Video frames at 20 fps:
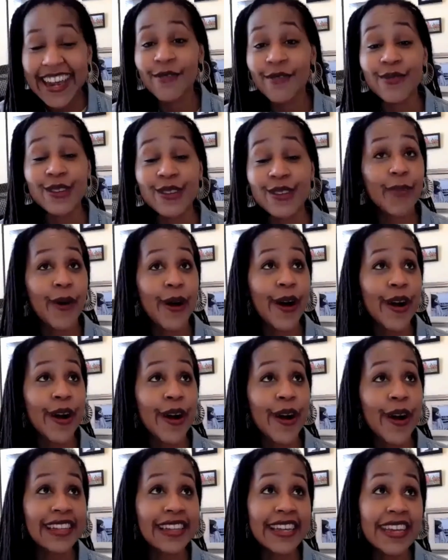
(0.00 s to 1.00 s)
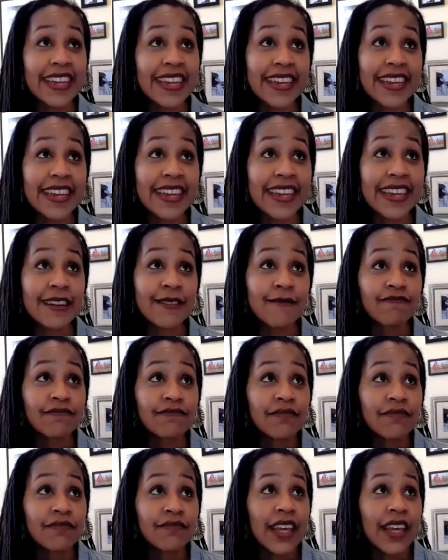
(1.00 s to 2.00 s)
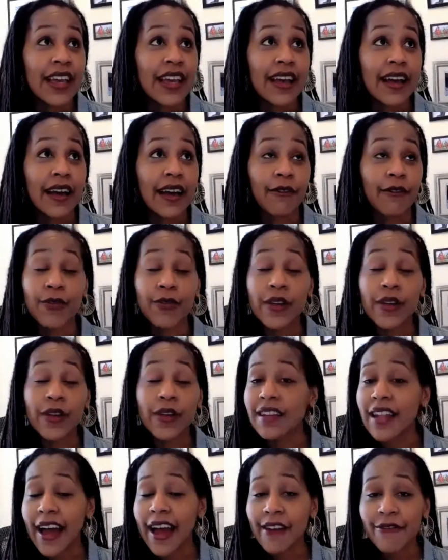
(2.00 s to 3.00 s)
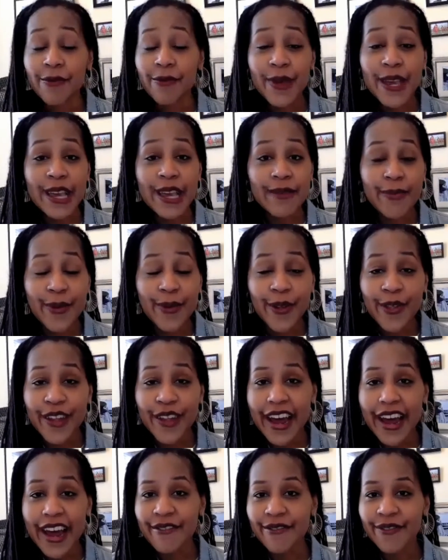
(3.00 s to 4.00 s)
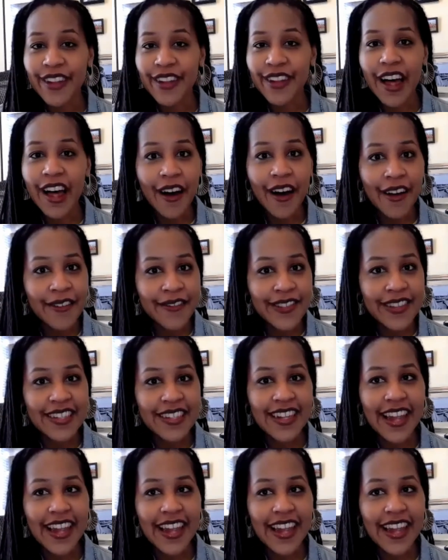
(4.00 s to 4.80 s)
It was partly real life people that I've loved,